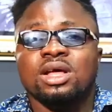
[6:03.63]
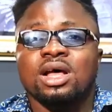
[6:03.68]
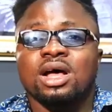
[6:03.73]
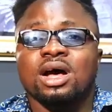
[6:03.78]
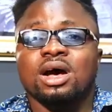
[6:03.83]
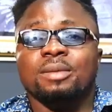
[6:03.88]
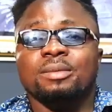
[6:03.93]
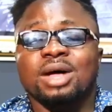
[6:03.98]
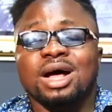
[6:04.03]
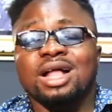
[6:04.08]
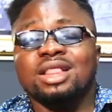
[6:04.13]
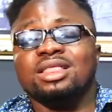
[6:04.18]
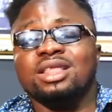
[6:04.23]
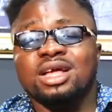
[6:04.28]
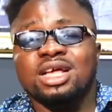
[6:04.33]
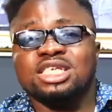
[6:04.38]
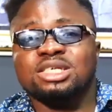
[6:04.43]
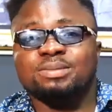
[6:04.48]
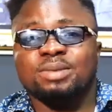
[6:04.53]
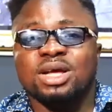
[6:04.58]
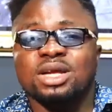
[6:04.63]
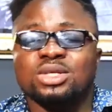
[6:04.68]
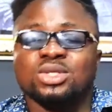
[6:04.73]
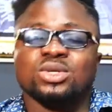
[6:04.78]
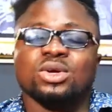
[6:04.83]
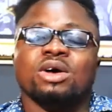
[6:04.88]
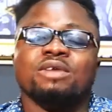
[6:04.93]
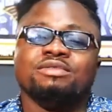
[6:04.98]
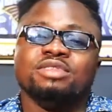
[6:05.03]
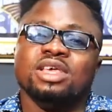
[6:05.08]
at the expense
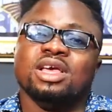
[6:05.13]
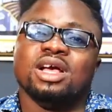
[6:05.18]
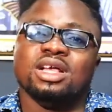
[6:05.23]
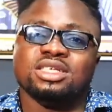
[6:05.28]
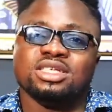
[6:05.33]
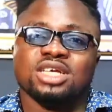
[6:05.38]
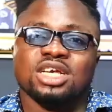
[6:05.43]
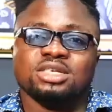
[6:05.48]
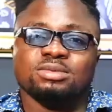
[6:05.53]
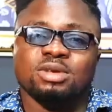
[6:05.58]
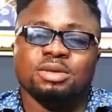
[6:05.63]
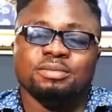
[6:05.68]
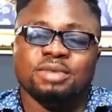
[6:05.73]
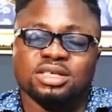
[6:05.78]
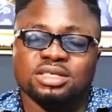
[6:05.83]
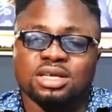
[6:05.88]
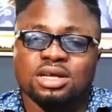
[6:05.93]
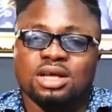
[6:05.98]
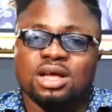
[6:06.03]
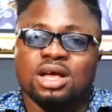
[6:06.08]
of their church members.